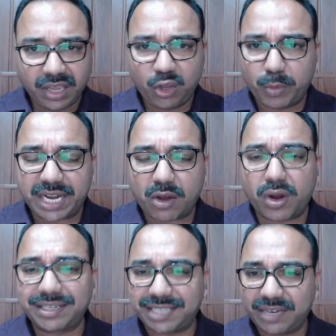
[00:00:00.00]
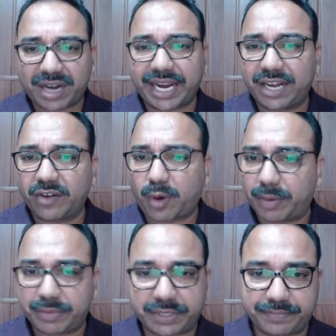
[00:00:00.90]
You might have already seen what kind of
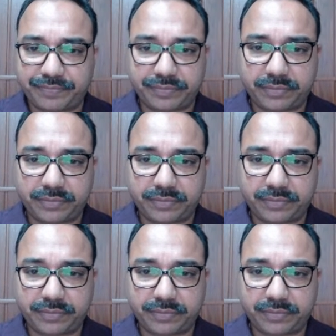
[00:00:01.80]
problems.